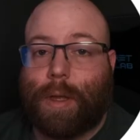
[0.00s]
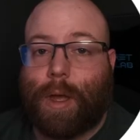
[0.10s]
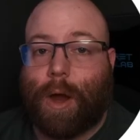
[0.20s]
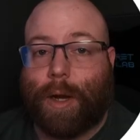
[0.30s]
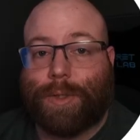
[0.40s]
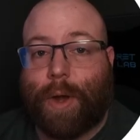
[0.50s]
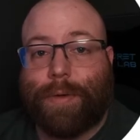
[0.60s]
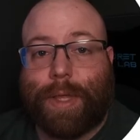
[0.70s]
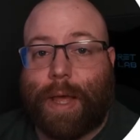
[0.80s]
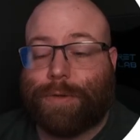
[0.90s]
All right, so
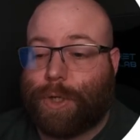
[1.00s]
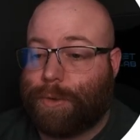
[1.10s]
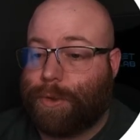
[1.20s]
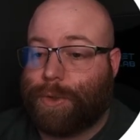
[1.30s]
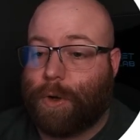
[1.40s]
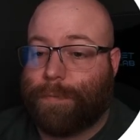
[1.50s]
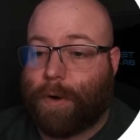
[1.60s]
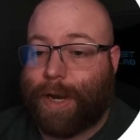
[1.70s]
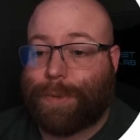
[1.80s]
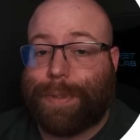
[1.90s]
everything that I've showed you so
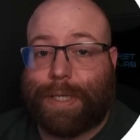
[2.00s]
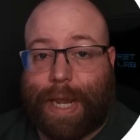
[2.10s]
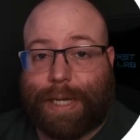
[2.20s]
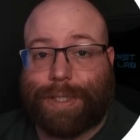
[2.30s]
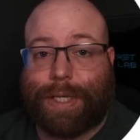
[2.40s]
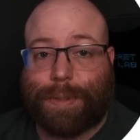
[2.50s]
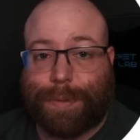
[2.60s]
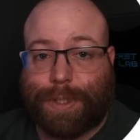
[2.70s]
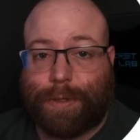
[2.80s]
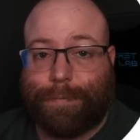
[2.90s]
far has been data set
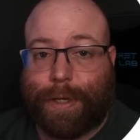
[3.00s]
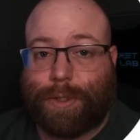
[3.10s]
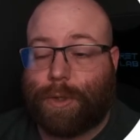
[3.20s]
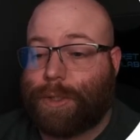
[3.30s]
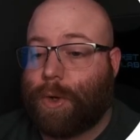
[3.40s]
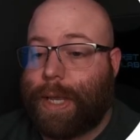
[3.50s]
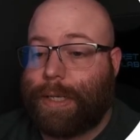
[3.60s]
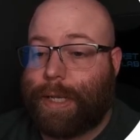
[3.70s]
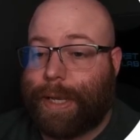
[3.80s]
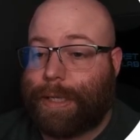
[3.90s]
specific. So let's go ahead
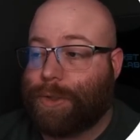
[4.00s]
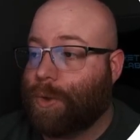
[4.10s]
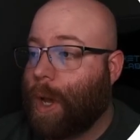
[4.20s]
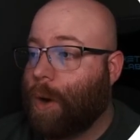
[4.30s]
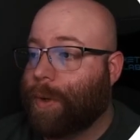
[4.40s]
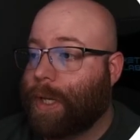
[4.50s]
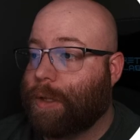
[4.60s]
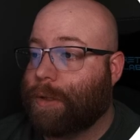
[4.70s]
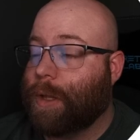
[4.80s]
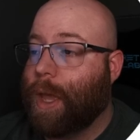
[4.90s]
and dig into how we
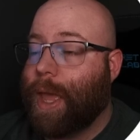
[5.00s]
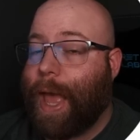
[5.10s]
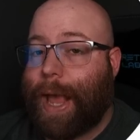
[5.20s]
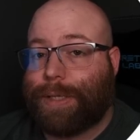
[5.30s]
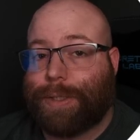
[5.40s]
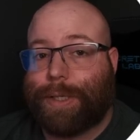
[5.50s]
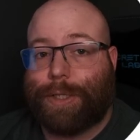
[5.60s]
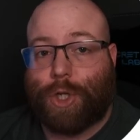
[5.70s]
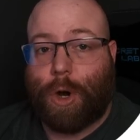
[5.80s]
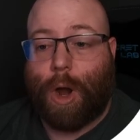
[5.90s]
can access the
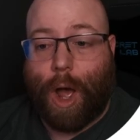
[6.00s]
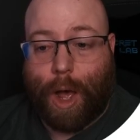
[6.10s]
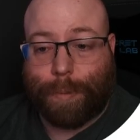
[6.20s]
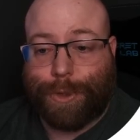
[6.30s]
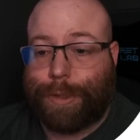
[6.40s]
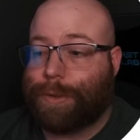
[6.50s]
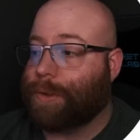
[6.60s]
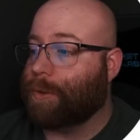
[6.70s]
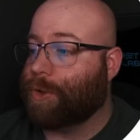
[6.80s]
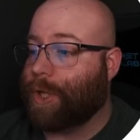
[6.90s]
chart options
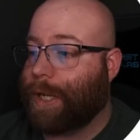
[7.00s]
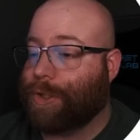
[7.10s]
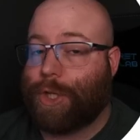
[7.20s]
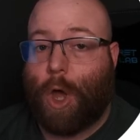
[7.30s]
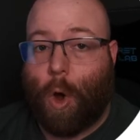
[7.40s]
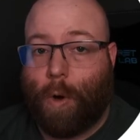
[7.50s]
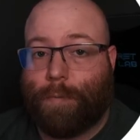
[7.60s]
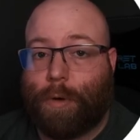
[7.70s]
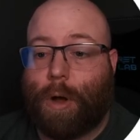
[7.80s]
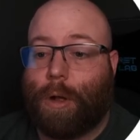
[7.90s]
to change the
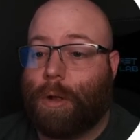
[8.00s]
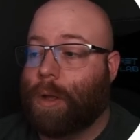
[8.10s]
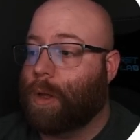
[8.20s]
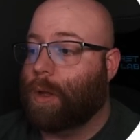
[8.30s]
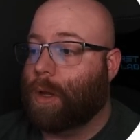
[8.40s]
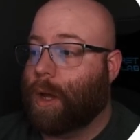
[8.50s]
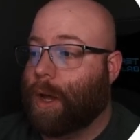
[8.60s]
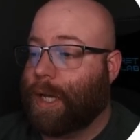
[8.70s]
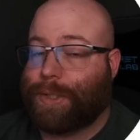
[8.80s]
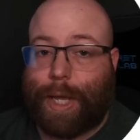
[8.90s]
overall
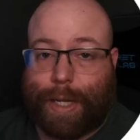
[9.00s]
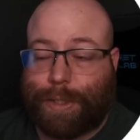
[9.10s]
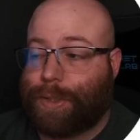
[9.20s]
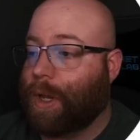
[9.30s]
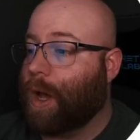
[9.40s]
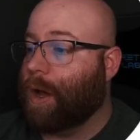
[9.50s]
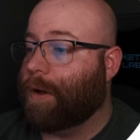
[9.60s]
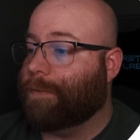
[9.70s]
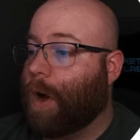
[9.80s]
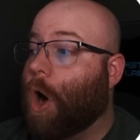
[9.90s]
aesthetics
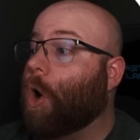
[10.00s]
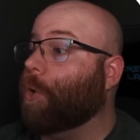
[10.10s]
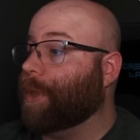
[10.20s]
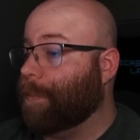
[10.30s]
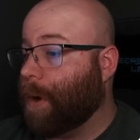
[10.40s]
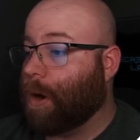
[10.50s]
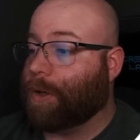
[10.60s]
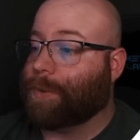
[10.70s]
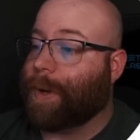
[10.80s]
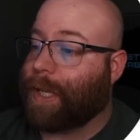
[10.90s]
of all the
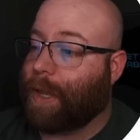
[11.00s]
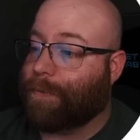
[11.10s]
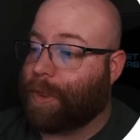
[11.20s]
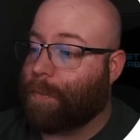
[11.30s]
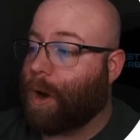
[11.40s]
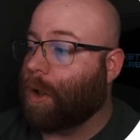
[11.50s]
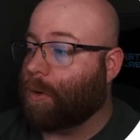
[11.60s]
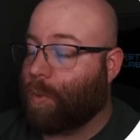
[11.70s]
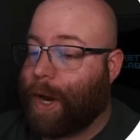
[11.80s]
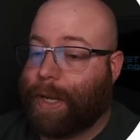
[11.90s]
bars by giving them all
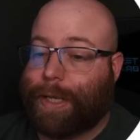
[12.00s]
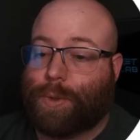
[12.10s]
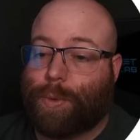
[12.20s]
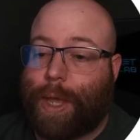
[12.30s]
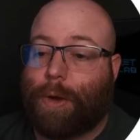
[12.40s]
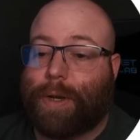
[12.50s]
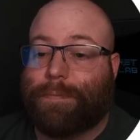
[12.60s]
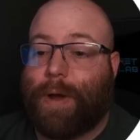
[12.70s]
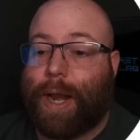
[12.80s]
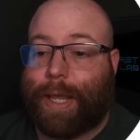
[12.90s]
a radius without
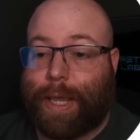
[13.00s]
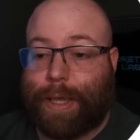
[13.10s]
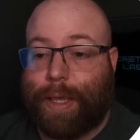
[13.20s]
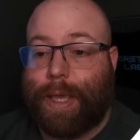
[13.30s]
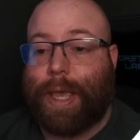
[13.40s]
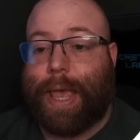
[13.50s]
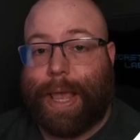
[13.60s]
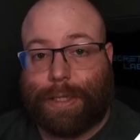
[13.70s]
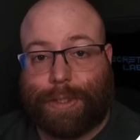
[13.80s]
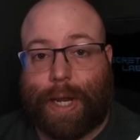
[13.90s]
defining it
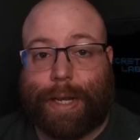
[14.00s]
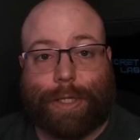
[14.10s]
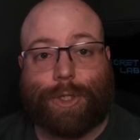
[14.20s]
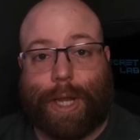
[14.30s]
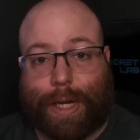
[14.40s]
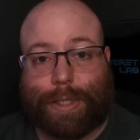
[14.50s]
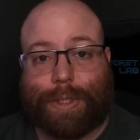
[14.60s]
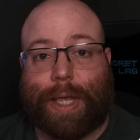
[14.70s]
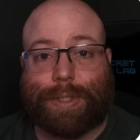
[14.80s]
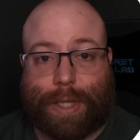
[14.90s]
inside each data
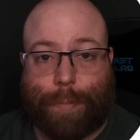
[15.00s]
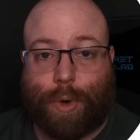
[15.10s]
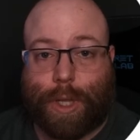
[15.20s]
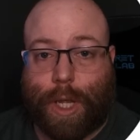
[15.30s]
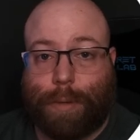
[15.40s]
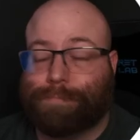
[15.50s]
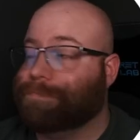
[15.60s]
set separately.